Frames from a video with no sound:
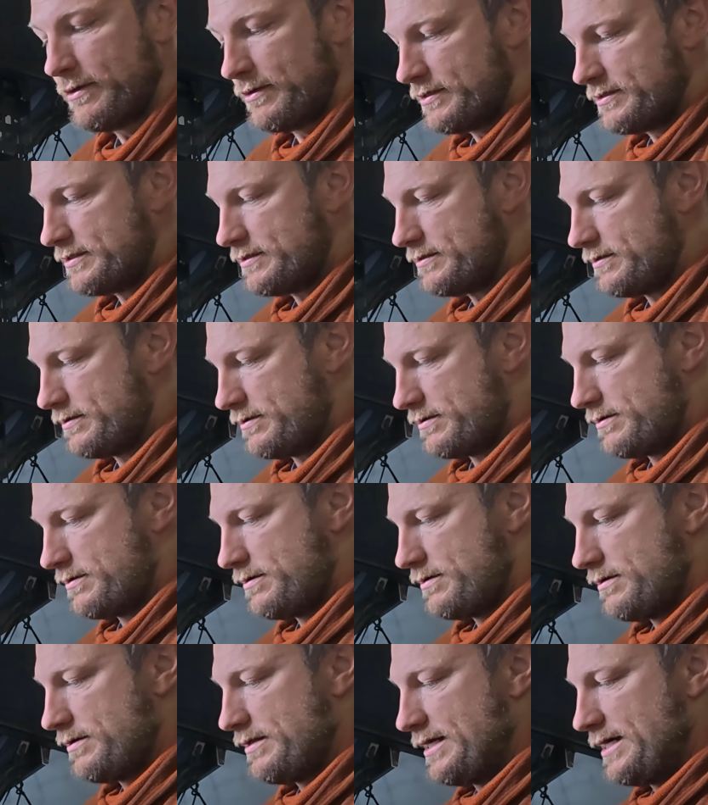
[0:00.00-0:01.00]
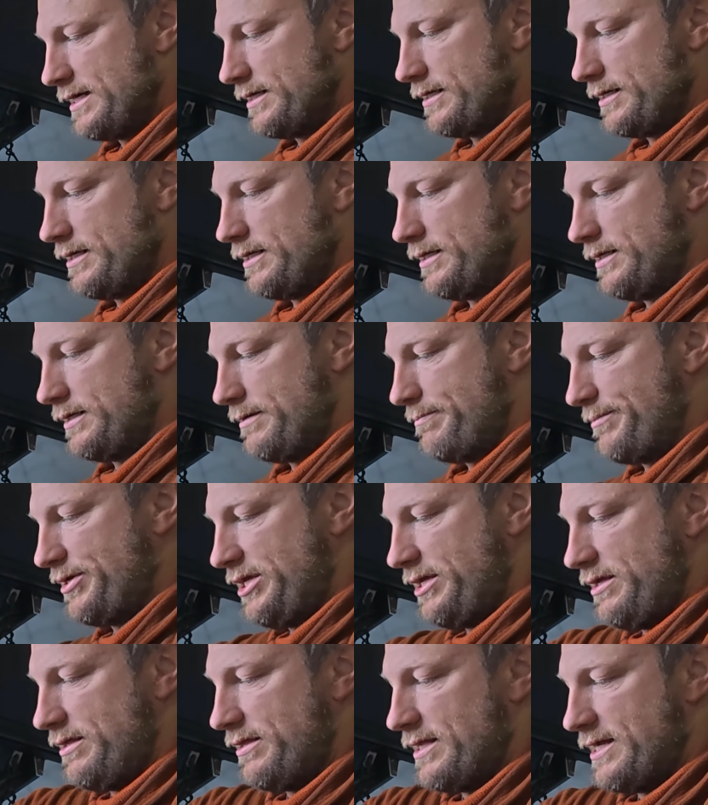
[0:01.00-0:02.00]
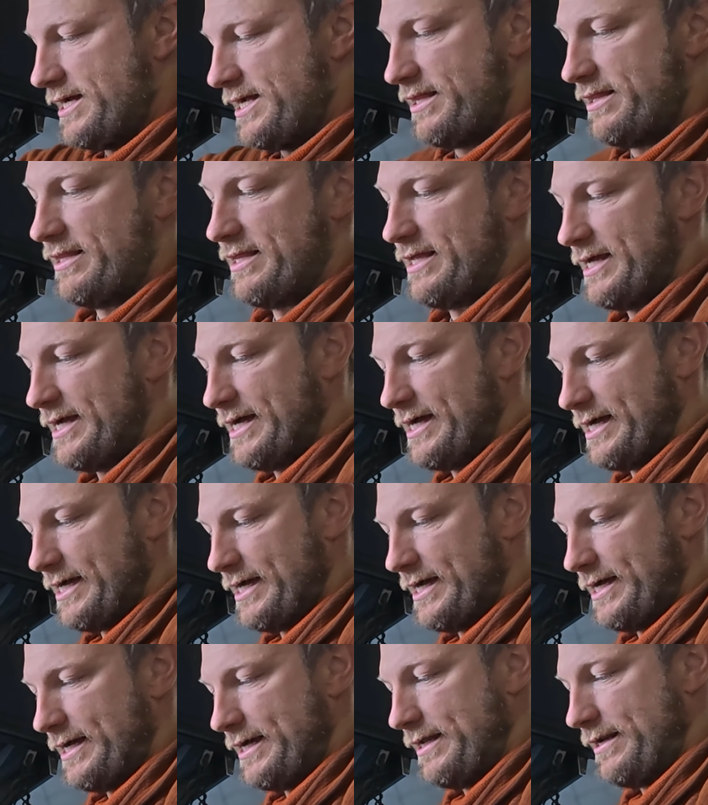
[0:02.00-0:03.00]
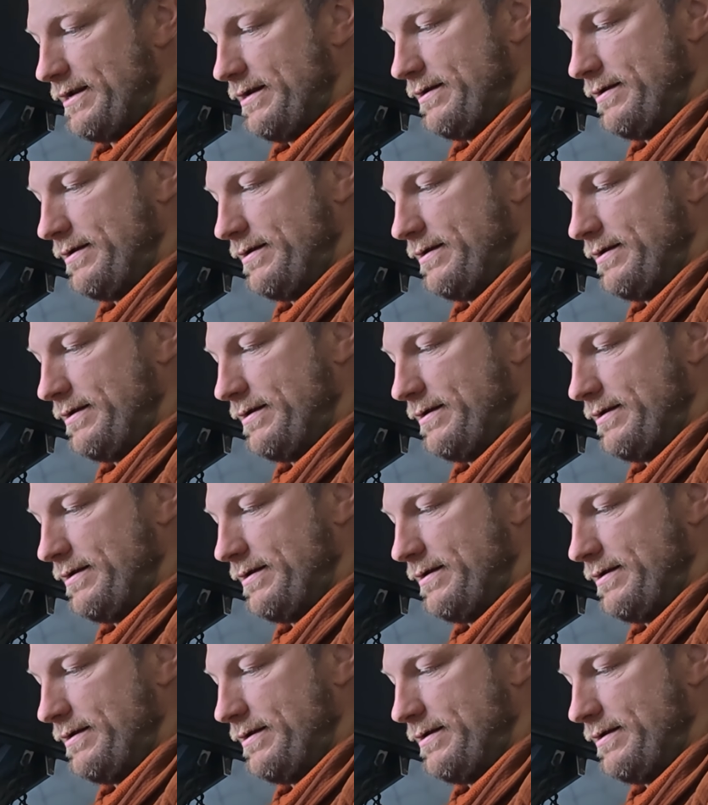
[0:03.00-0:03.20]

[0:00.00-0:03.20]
So that can be like that.